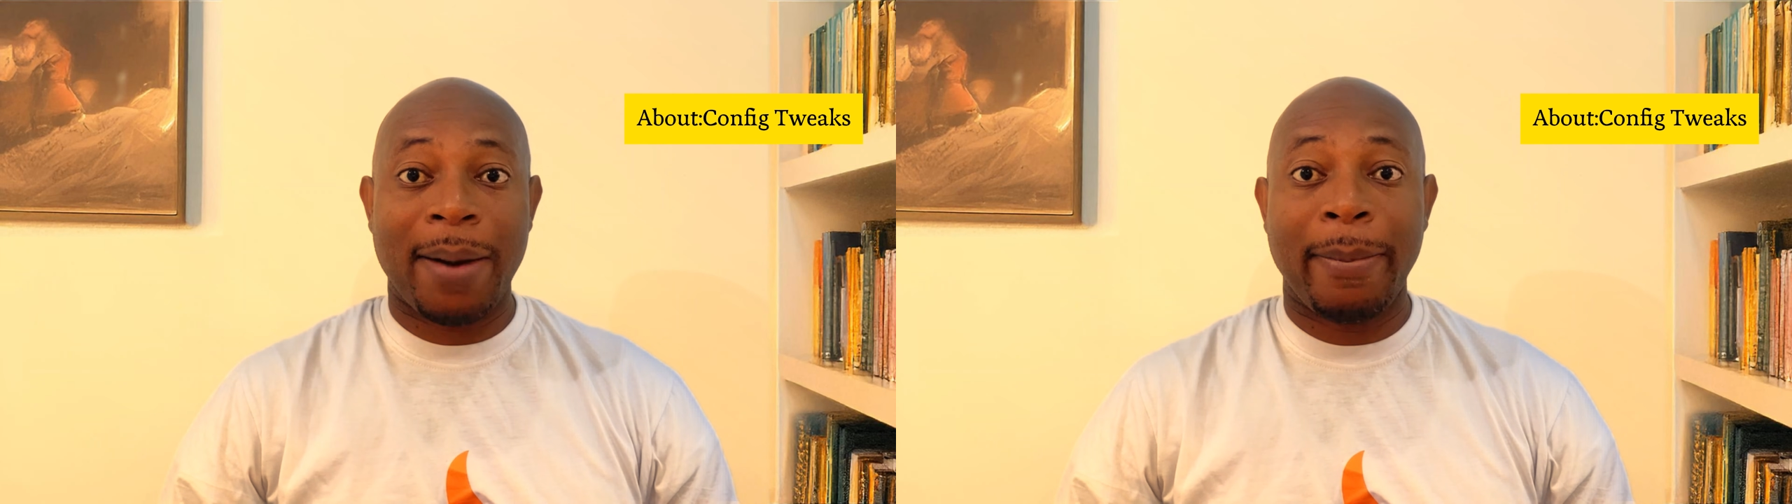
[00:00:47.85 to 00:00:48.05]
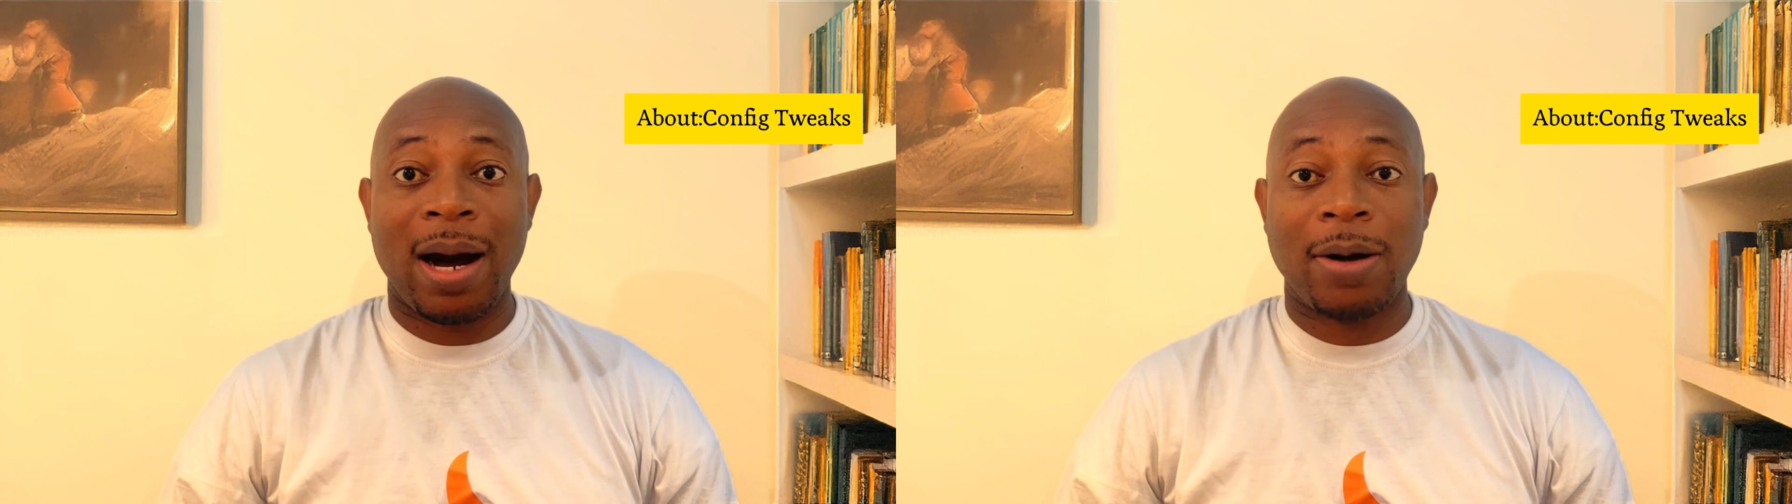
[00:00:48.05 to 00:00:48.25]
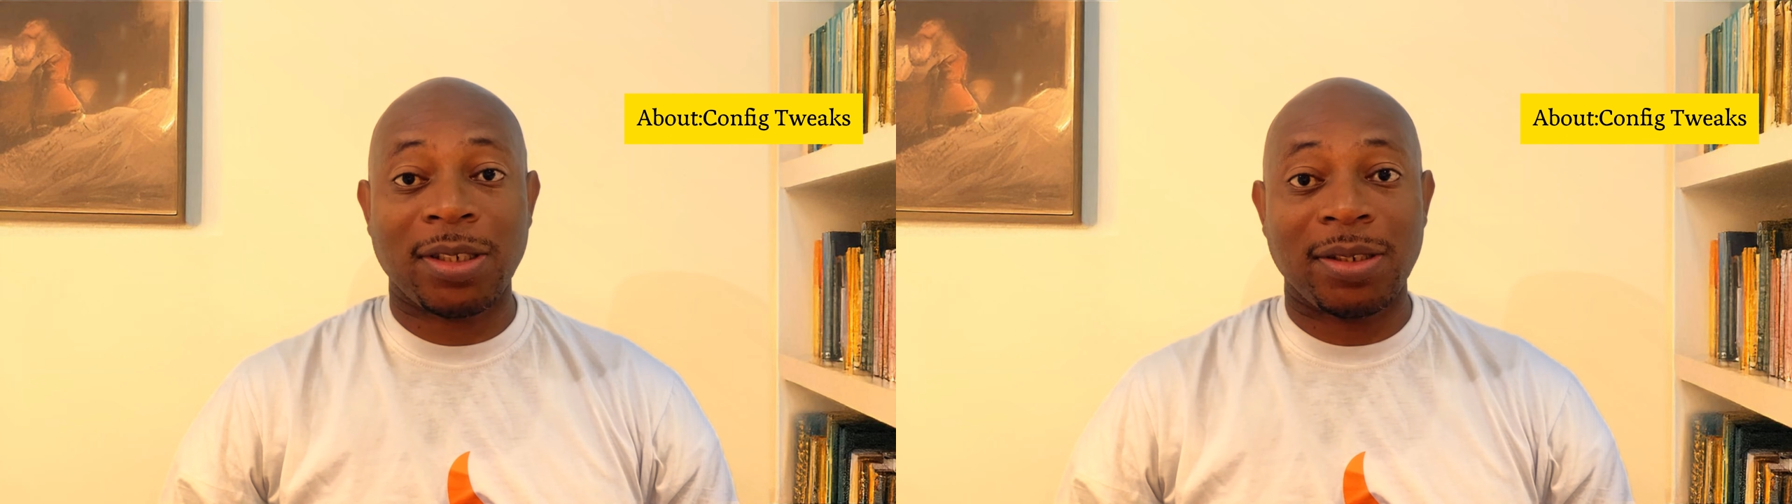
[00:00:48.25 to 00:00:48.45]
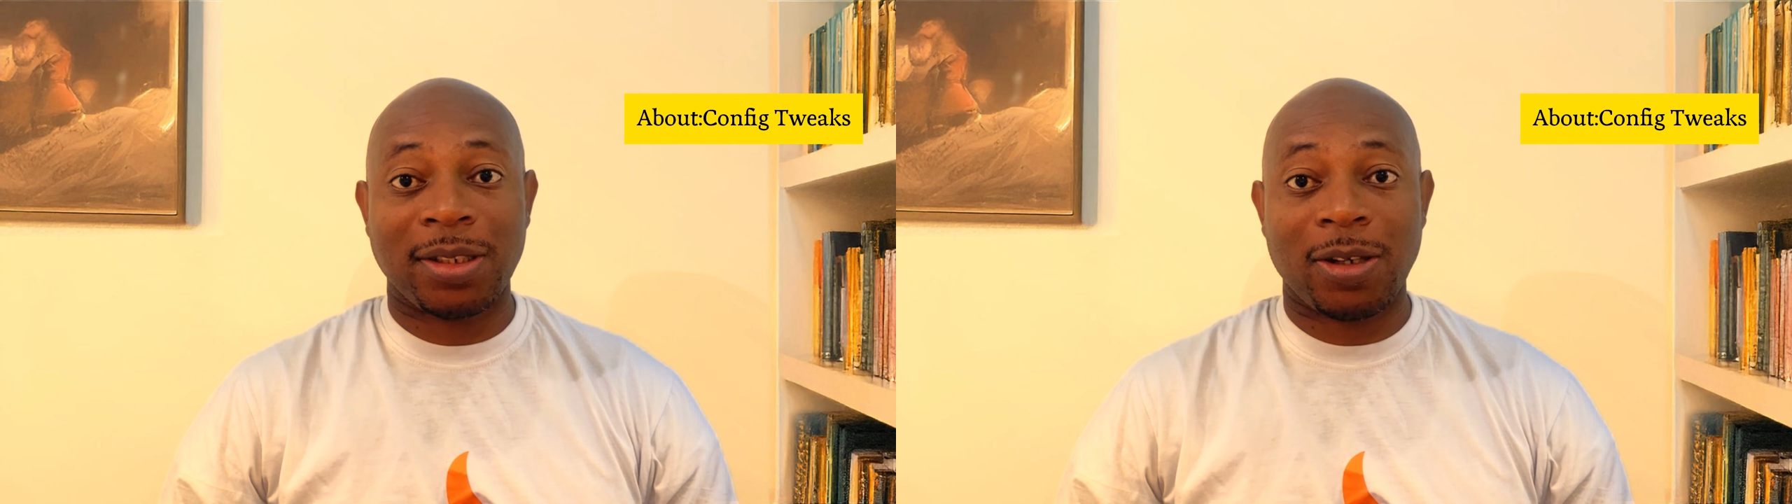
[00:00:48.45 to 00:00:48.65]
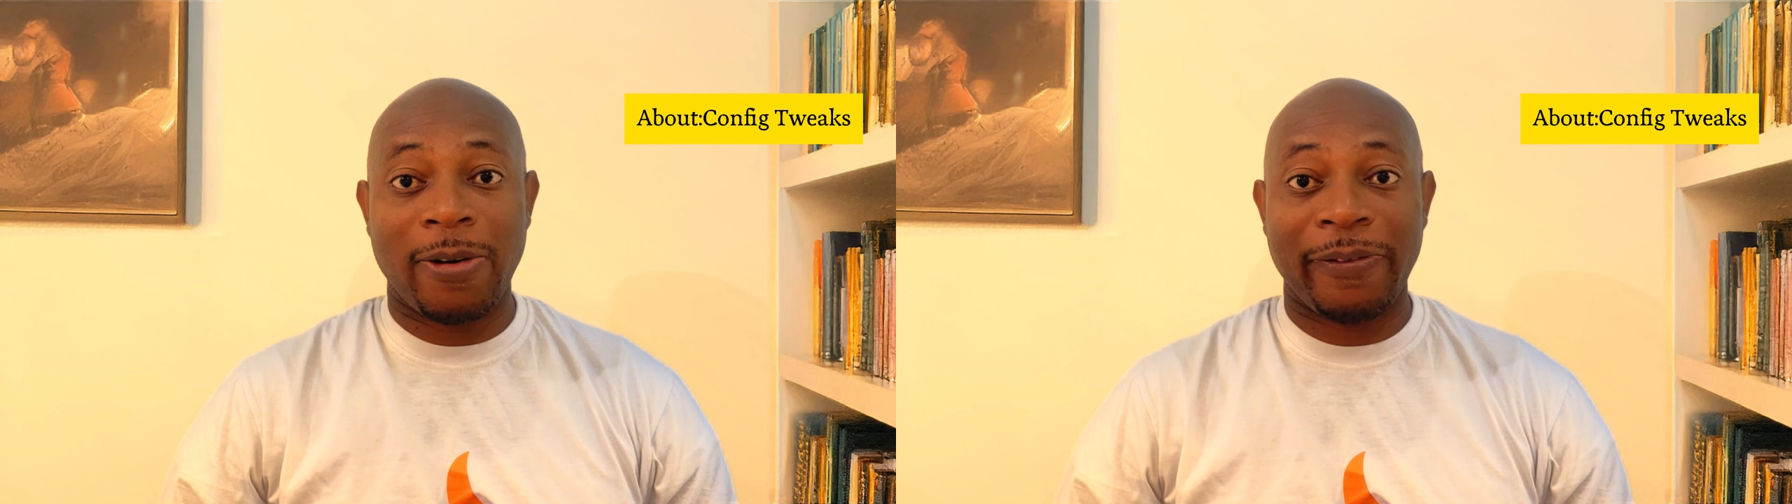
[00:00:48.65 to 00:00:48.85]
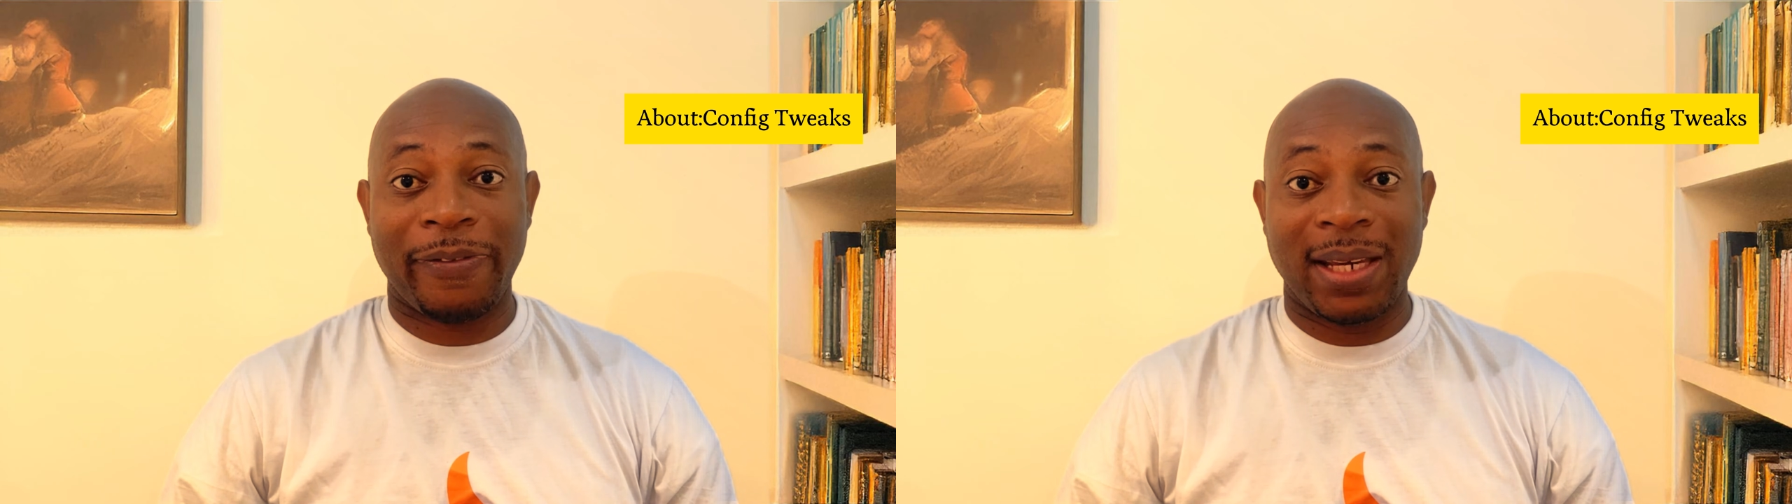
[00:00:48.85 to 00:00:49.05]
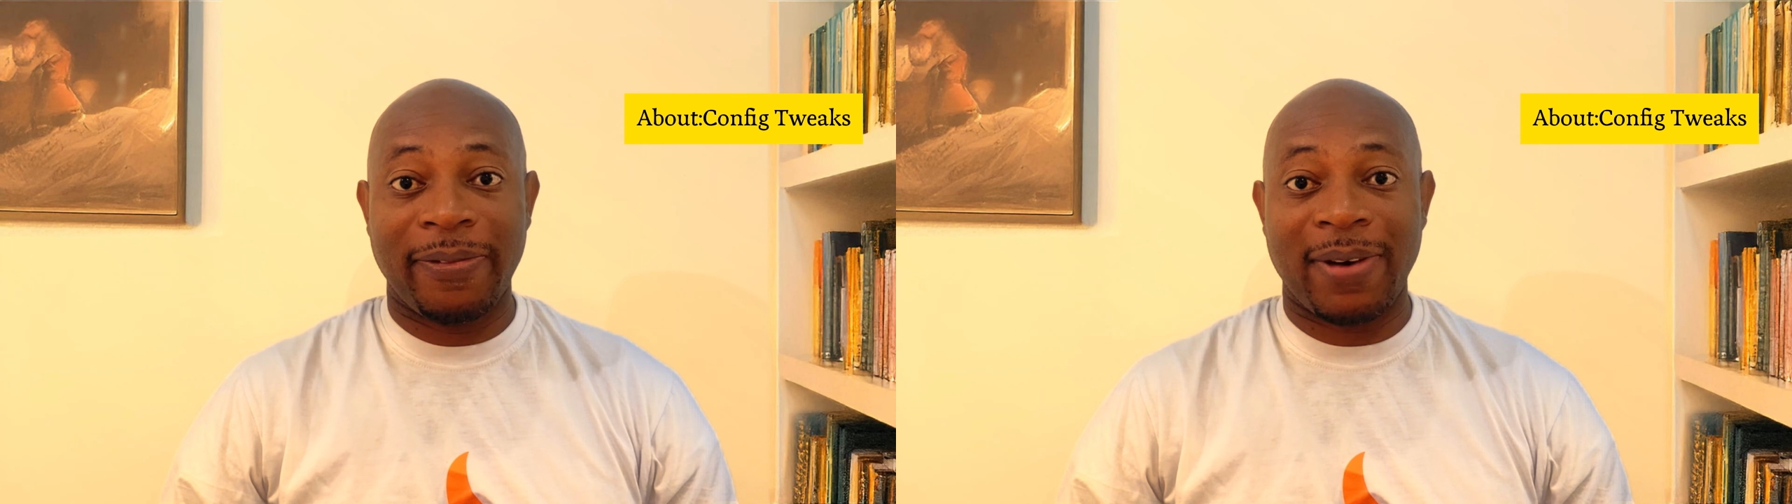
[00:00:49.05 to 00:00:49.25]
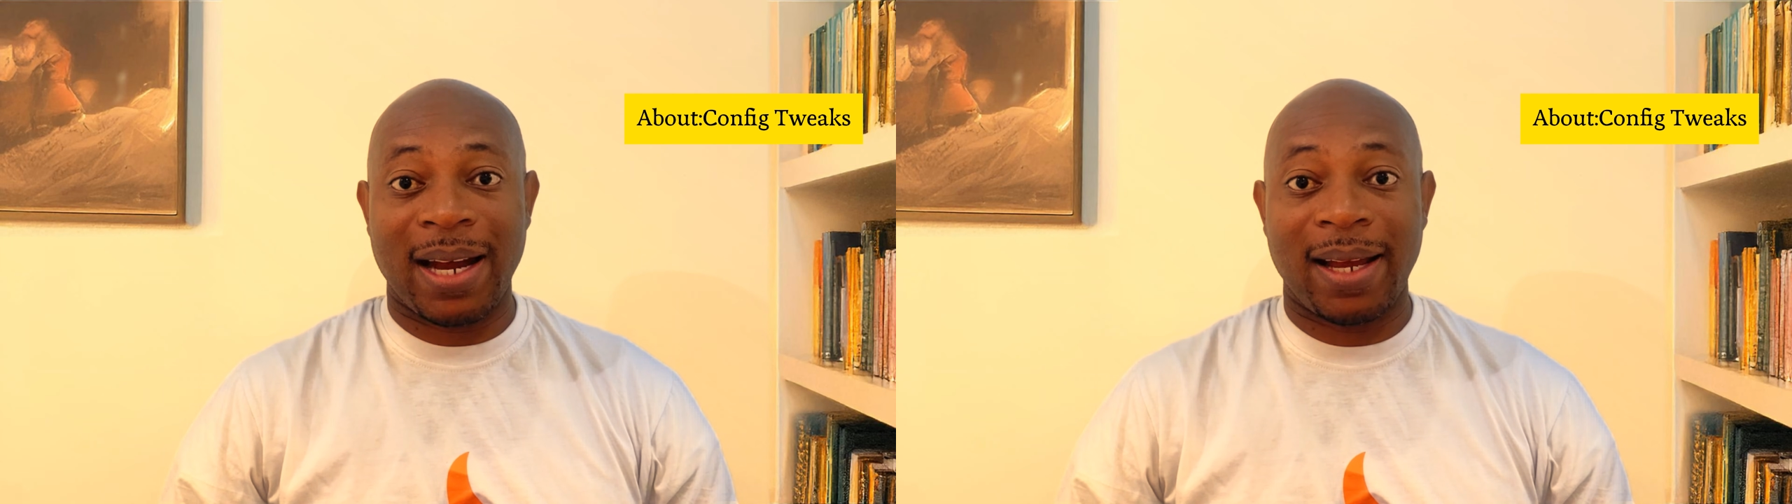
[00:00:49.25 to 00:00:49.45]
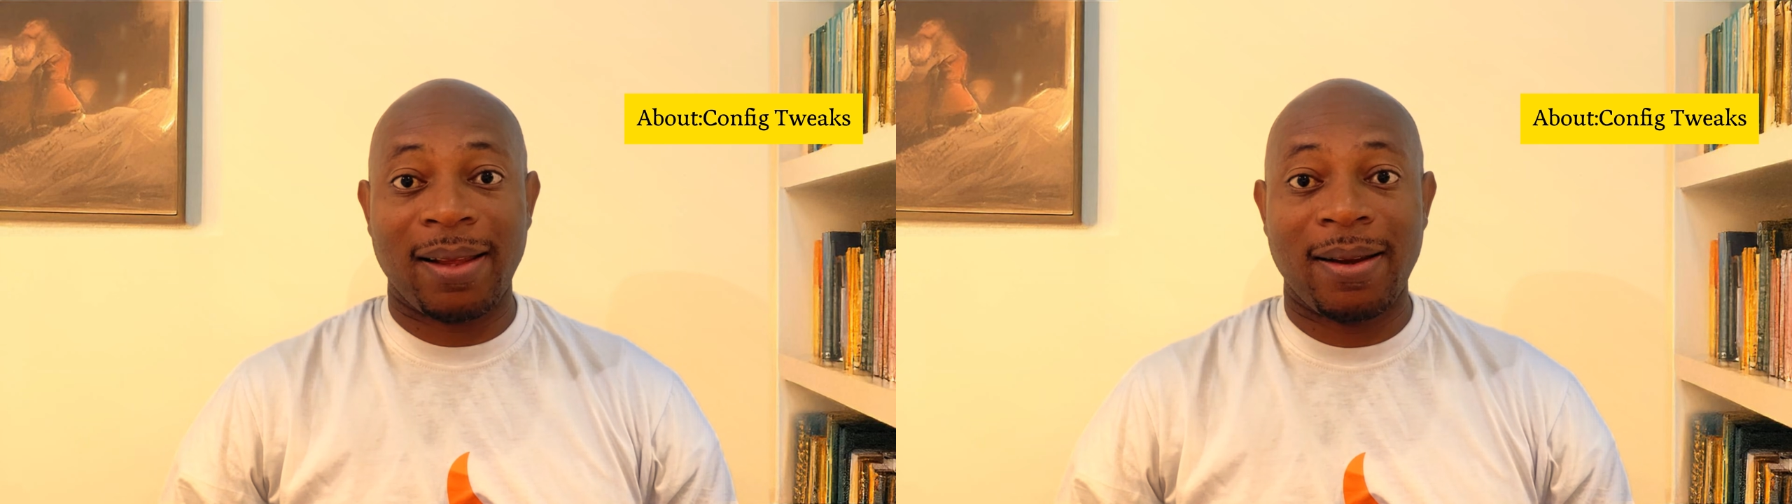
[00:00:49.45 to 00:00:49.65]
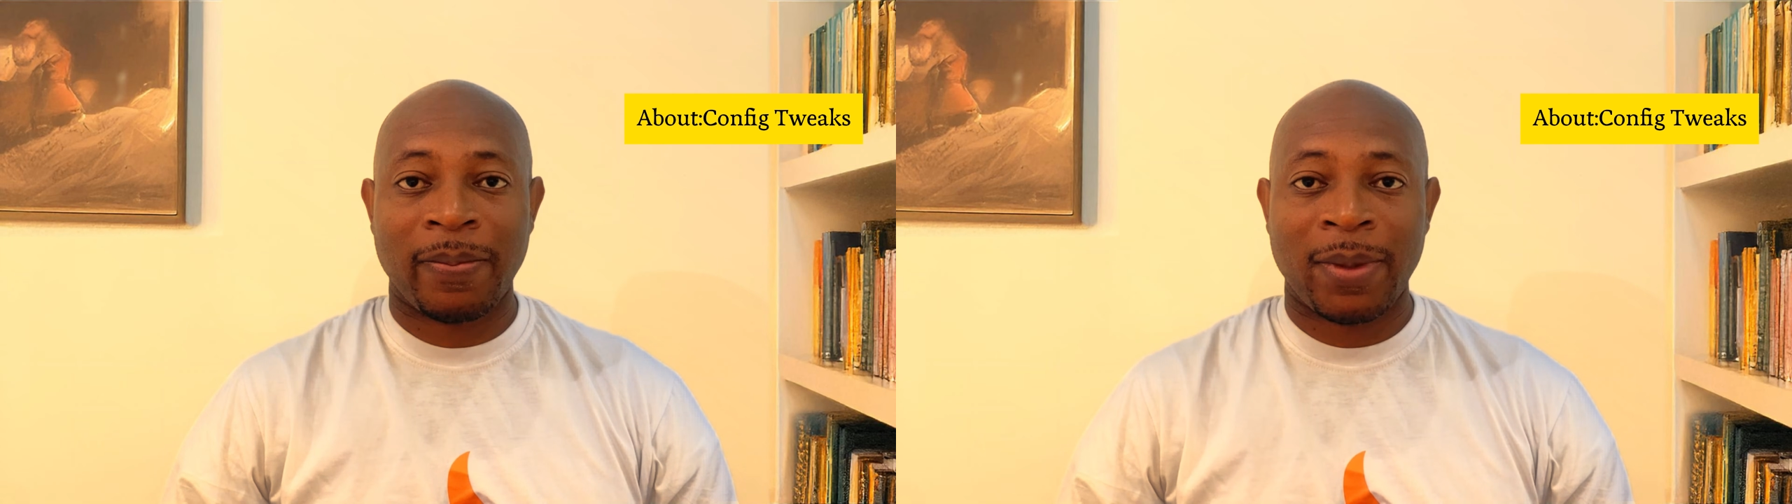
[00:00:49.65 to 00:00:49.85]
about.config file.